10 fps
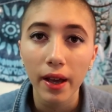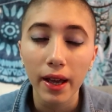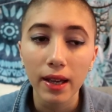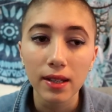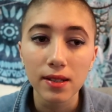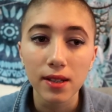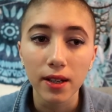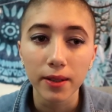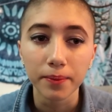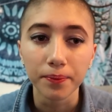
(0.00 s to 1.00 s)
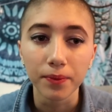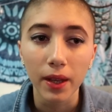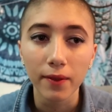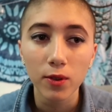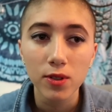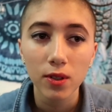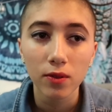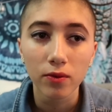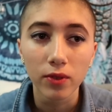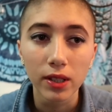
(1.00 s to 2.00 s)
And I've also
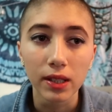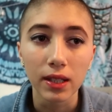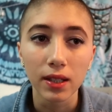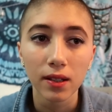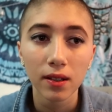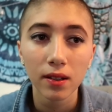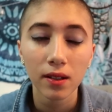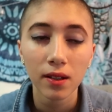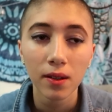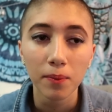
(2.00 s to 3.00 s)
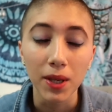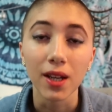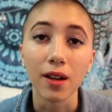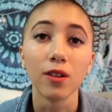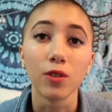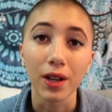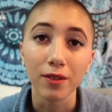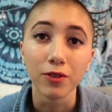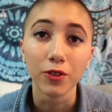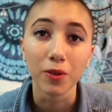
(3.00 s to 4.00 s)
really been
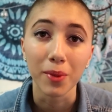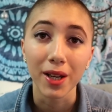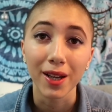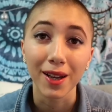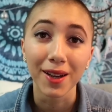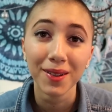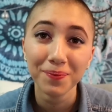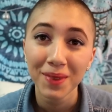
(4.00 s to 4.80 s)
ungrateful for my hair.